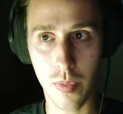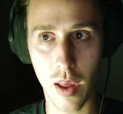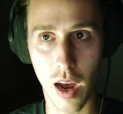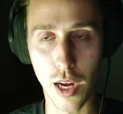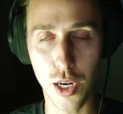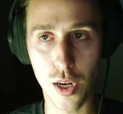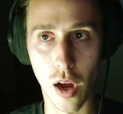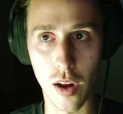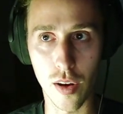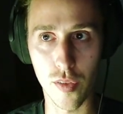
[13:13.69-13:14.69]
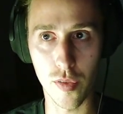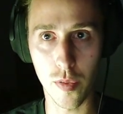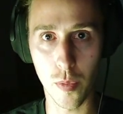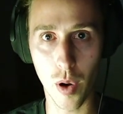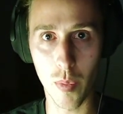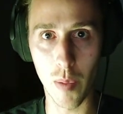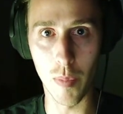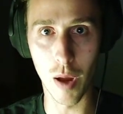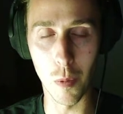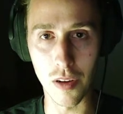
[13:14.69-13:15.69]
eye shot of where my
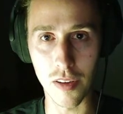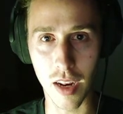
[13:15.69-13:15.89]
bed was,